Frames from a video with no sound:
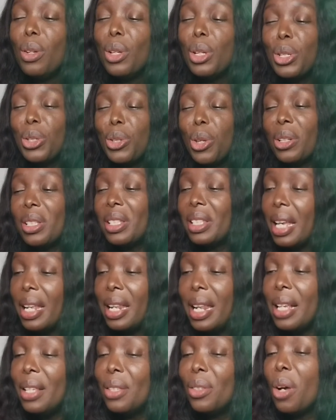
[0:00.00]

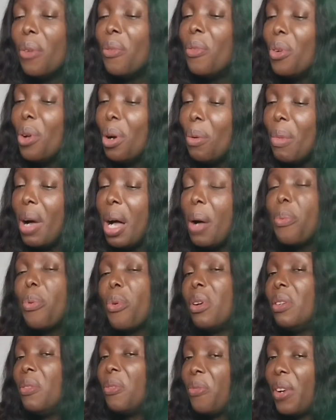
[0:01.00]
sustenance of normal
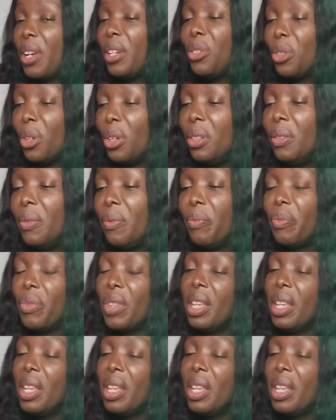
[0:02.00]
proliferation,